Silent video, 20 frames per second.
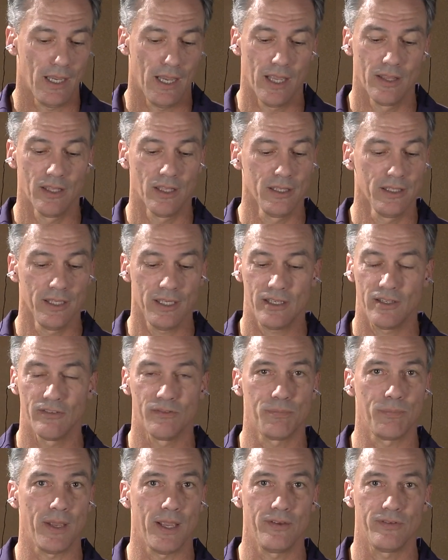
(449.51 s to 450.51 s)
And the lick
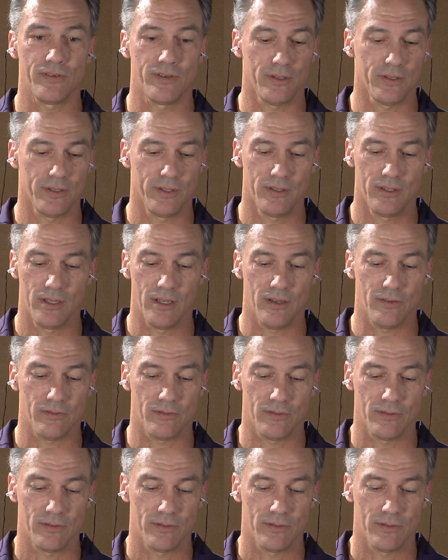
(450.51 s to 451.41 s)
is basically this.